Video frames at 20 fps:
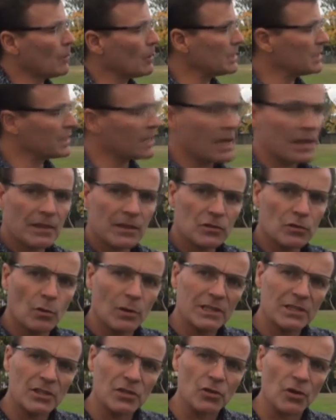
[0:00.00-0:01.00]
and once again there's
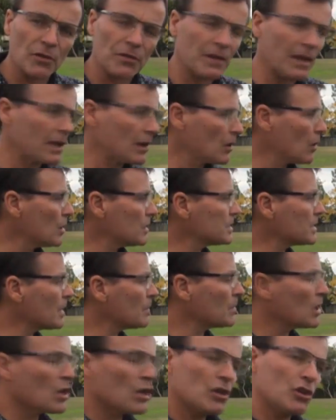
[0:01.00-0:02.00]
always a dot there that lines
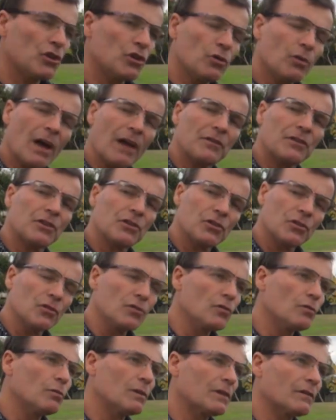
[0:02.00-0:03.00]
up. You do have to
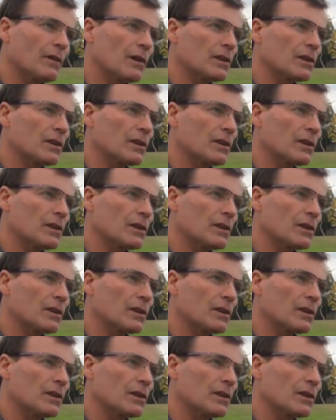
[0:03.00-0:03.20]
do, with